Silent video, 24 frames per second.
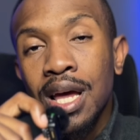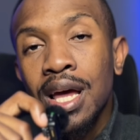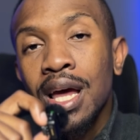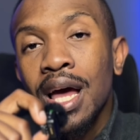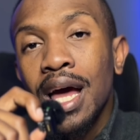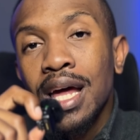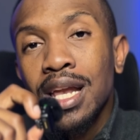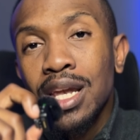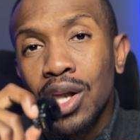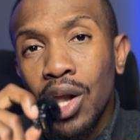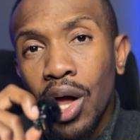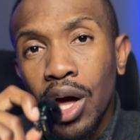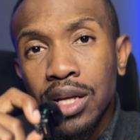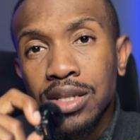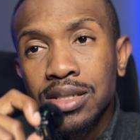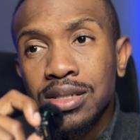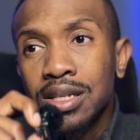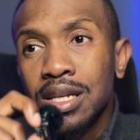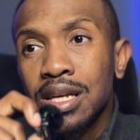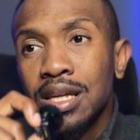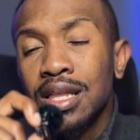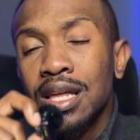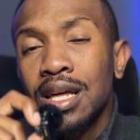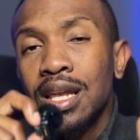and
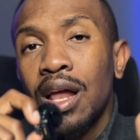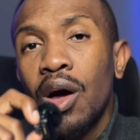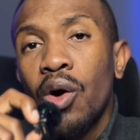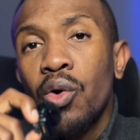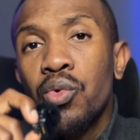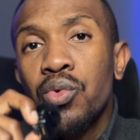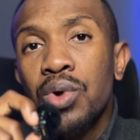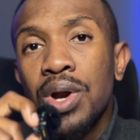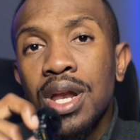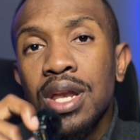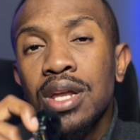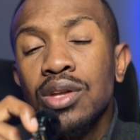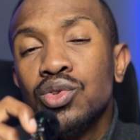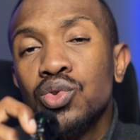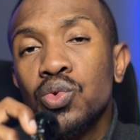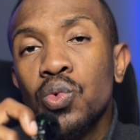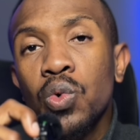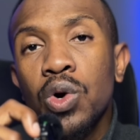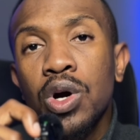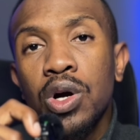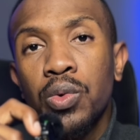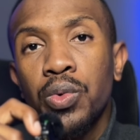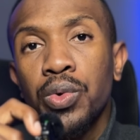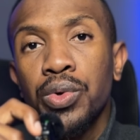lastly, they're now ready to
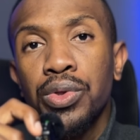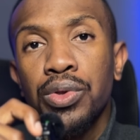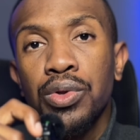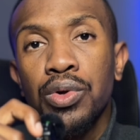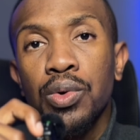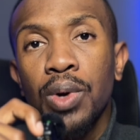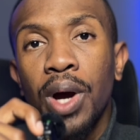work with you,